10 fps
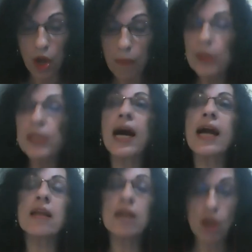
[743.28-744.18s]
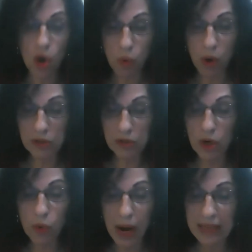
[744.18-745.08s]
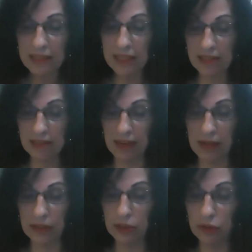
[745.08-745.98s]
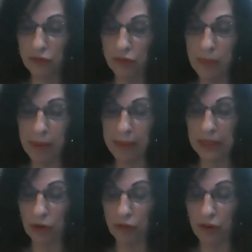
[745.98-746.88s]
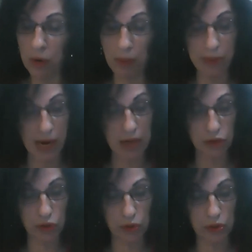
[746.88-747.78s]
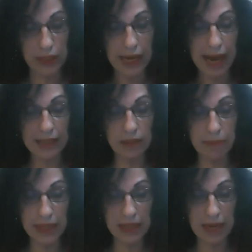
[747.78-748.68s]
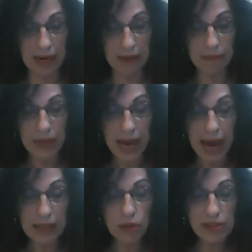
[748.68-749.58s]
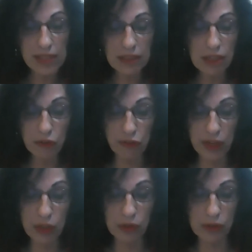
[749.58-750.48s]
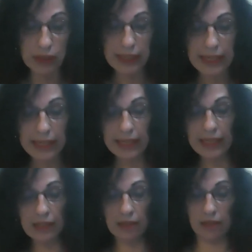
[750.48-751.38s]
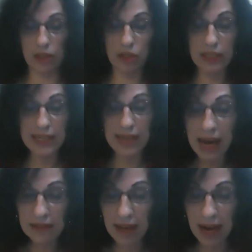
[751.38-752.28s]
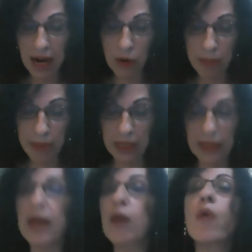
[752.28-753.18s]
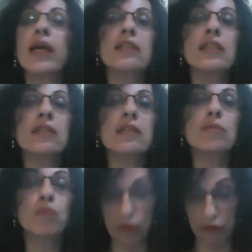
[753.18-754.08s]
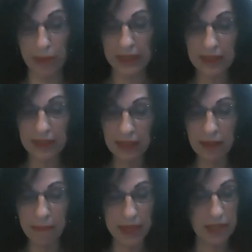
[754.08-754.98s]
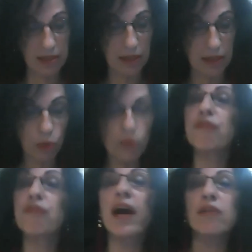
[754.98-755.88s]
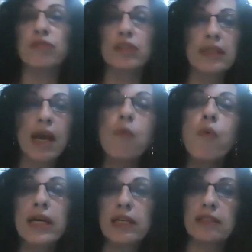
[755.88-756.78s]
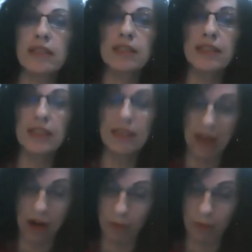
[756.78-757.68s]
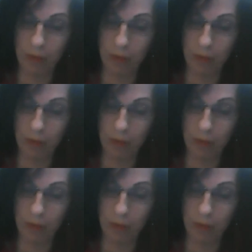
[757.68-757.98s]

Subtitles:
Moyal was a rising star in the firmament of Arab culture and media and a central figure in the Nahda Arabic awakening movement. Nahda means revival, awakening in Arabic.